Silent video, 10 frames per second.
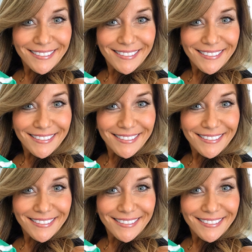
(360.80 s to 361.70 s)

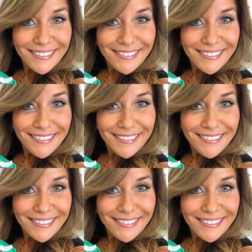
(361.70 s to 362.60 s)

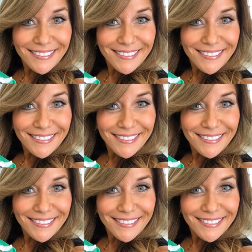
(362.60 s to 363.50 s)
[no speech]